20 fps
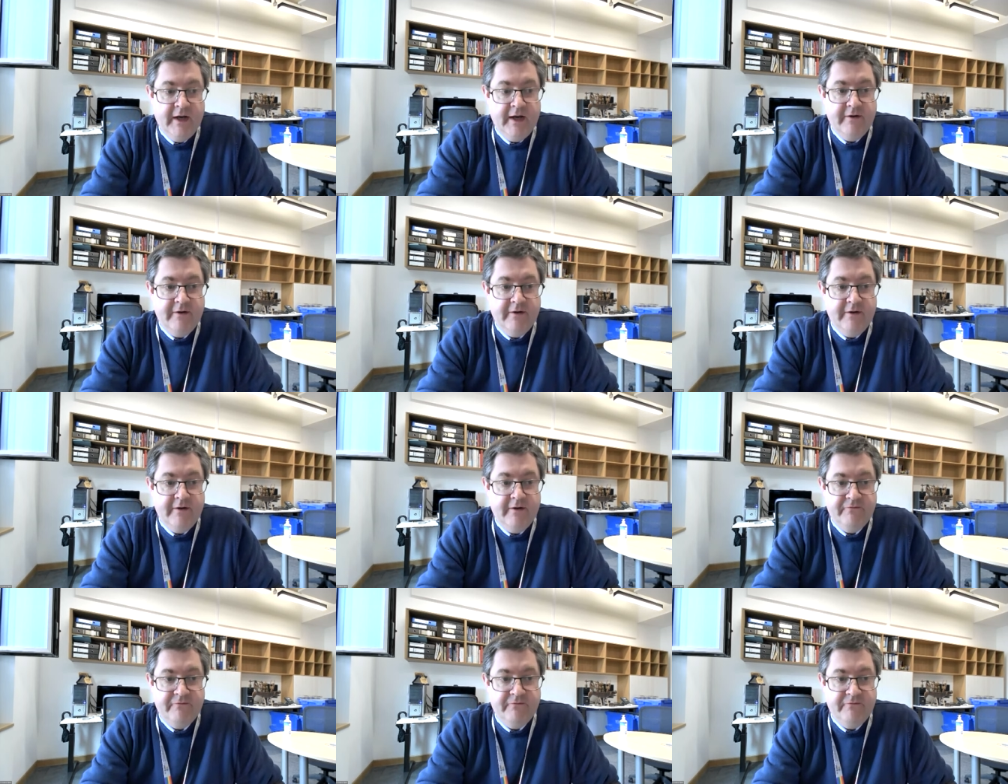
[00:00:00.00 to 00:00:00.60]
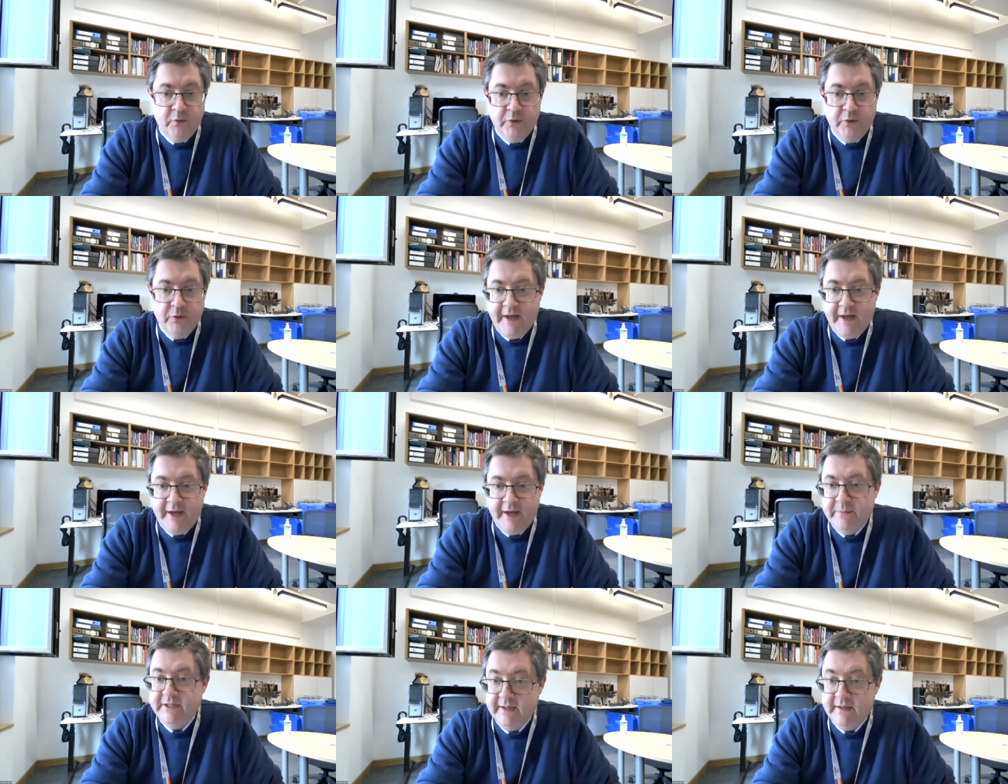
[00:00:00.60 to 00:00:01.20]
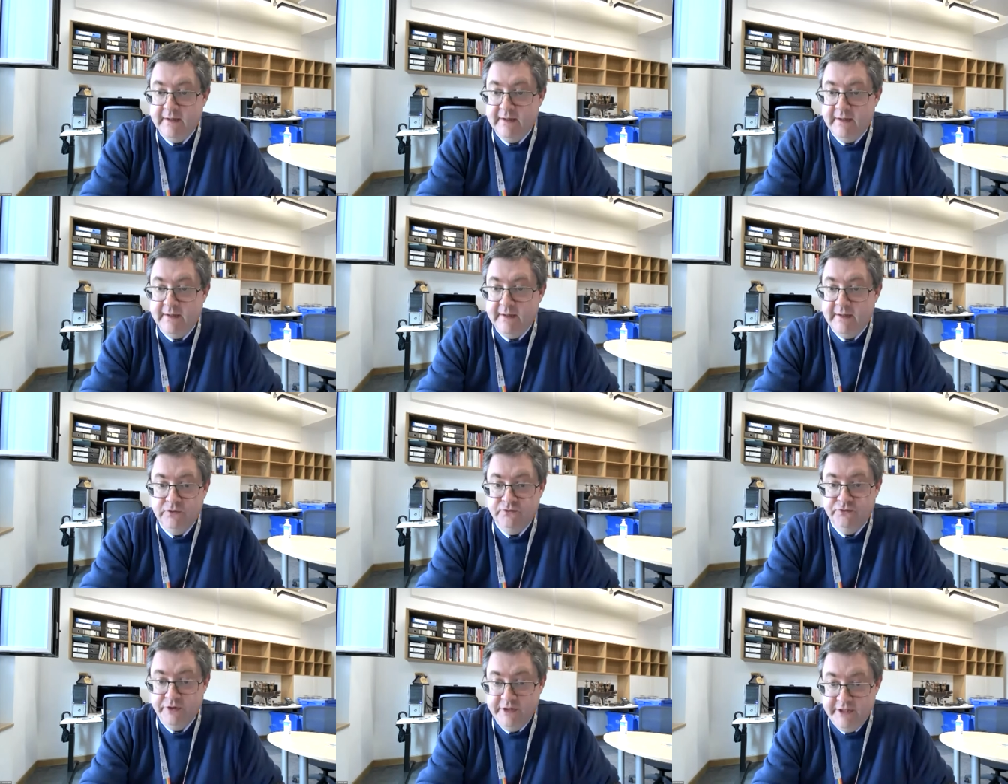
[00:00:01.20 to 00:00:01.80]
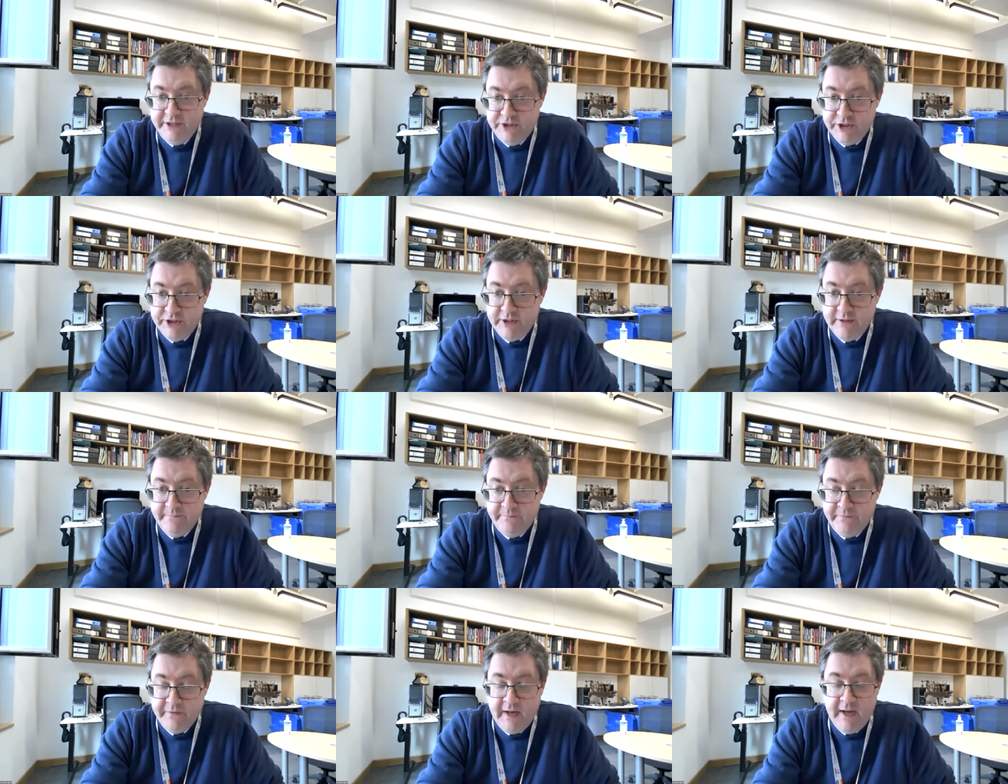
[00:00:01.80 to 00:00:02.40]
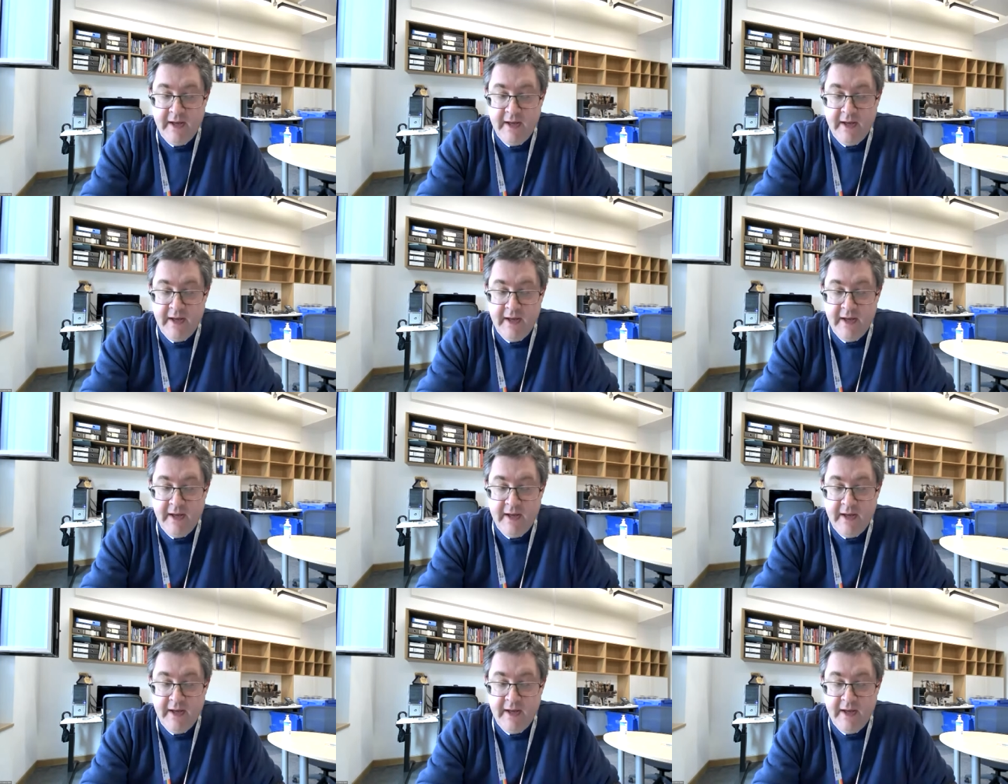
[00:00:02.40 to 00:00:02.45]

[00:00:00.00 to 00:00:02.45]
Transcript: uh, for their particular region.